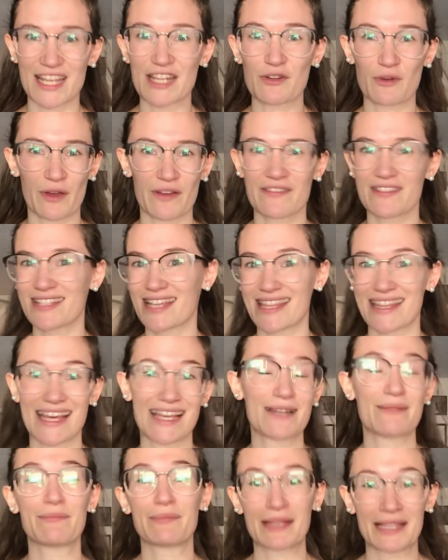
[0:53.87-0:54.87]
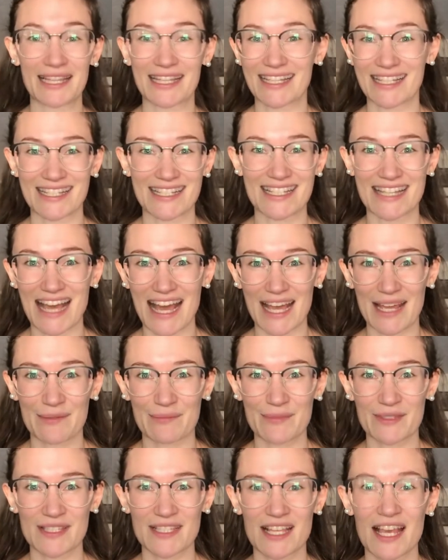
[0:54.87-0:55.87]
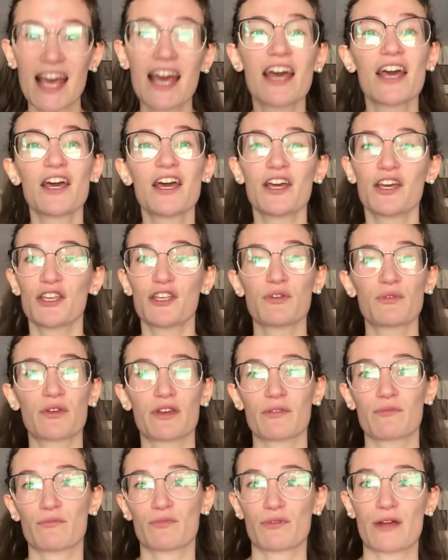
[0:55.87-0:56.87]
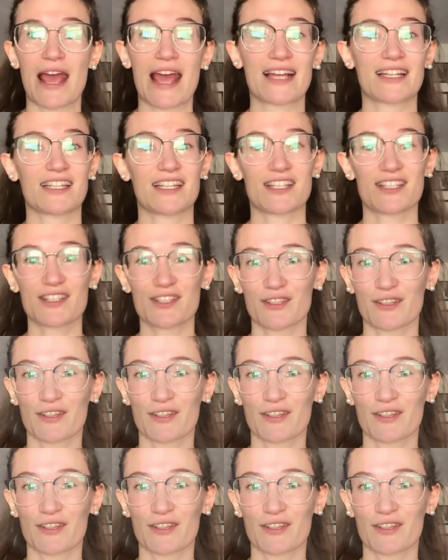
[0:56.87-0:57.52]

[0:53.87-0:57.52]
I know I've said that a million times. You can practice